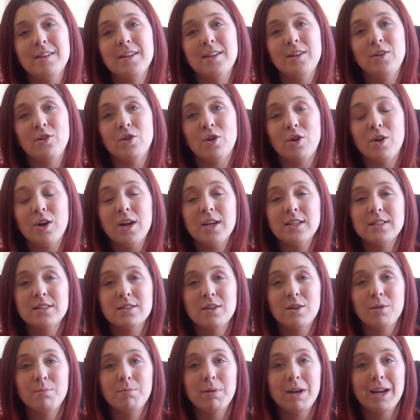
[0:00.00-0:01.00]
you know,
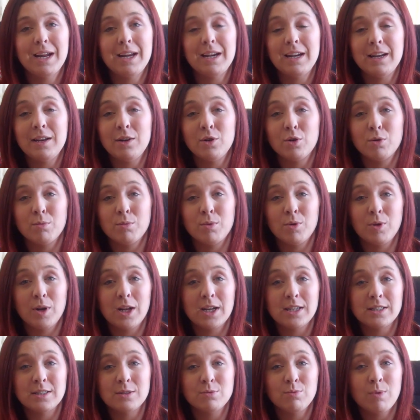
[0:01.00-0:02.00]
it's completely normal
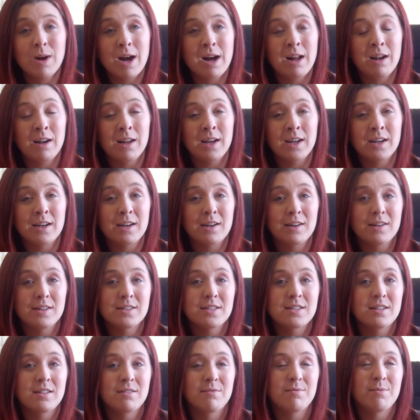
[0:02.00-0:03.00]
as well, and